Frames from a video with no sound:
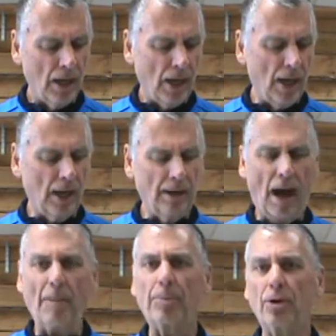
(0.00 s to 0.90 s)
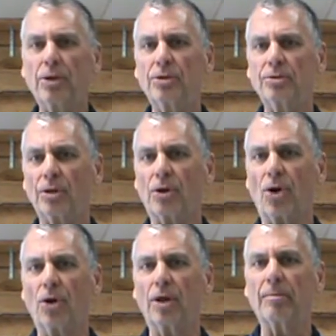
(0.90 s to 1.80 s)
I'm pretty used to
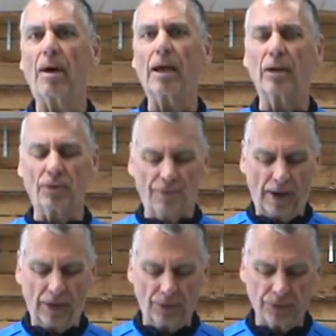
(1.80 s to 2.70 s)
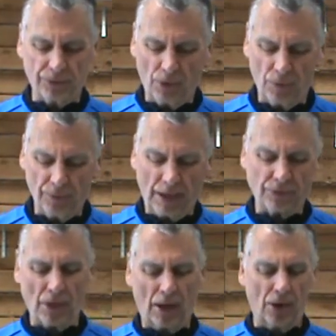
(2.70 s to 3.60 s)
curling my little finger, so
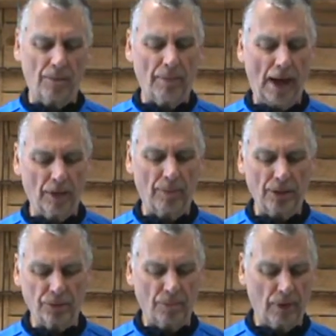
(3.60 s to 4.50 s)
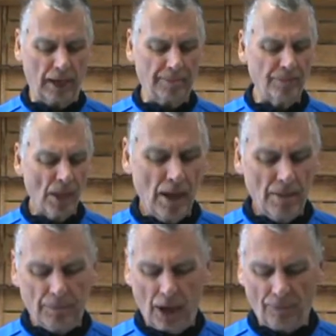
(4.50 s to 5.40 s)
that's not going to matter much to me.
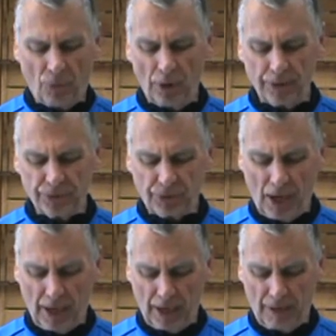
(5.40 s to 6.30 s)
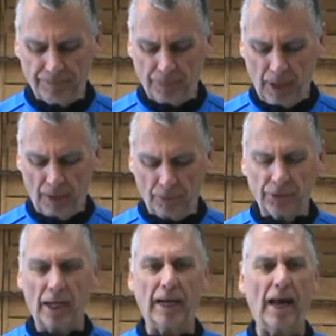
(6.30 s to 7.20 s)
But I've oiled this gun up, and I'm going
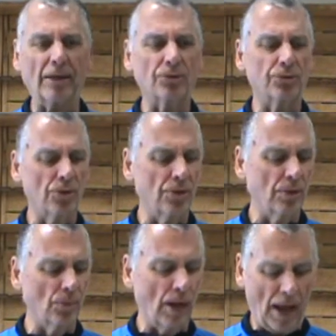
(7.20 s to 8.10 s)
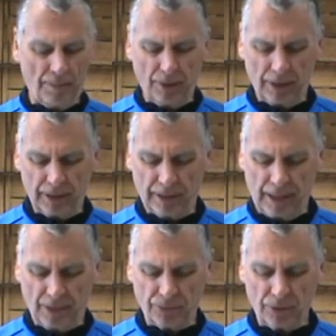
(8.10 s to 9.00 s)
to take it out and shoot it, reliability
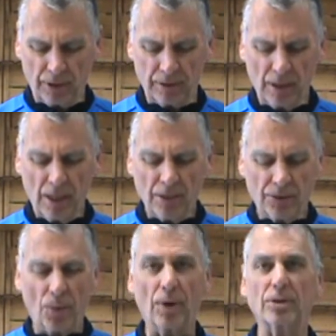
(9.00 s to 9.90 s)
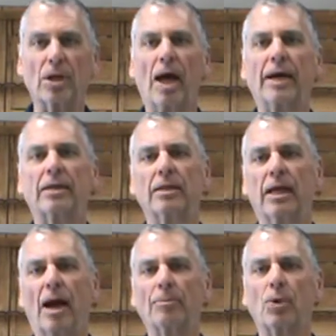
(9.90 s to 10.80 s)
test it, see what it's like, and
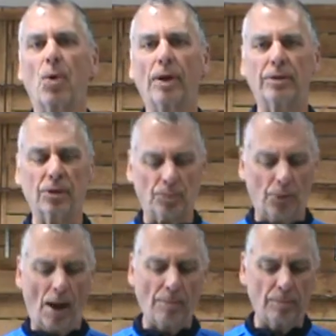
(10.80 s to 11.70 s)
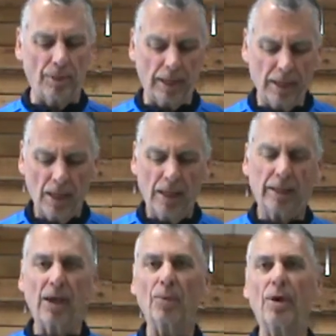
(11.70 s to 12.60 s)
then I'm going to probably
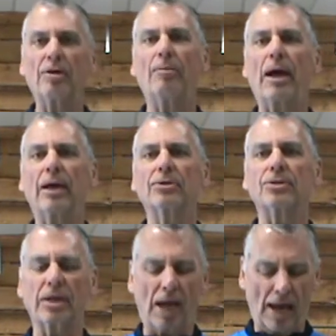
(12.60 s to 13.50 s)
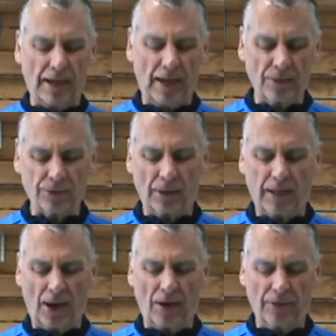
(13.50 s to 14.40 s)
get rid of my LC9S and
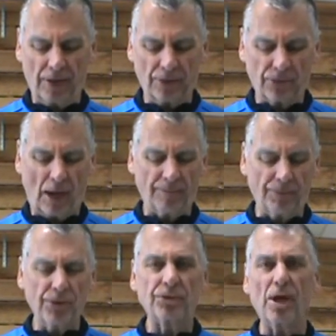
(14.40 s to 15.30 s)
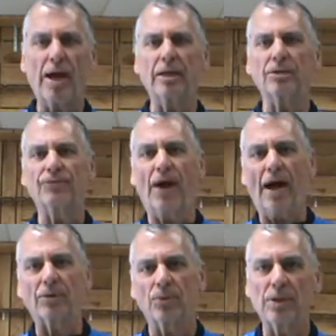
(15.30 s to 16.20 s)
carry this. This gun is
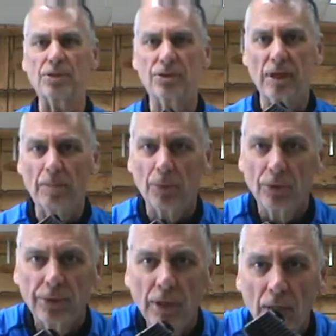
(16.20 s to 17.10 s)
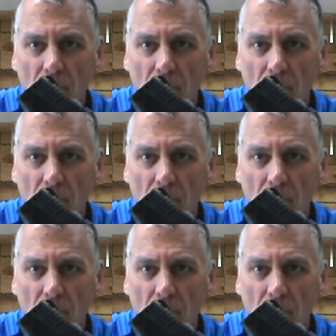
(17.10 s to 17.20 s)
factory stippled.